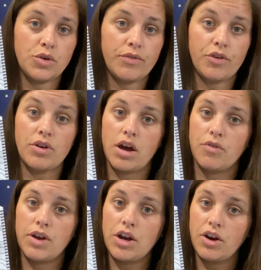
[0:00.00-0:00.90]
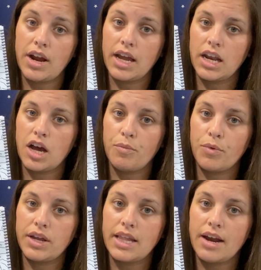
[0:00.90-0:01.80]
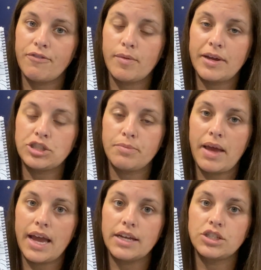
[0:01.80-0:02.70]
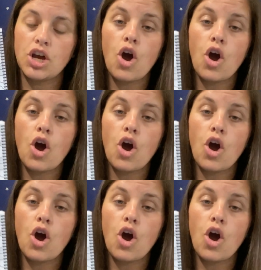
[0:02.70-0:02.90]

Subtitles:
if they're not a reader and can help read that information page,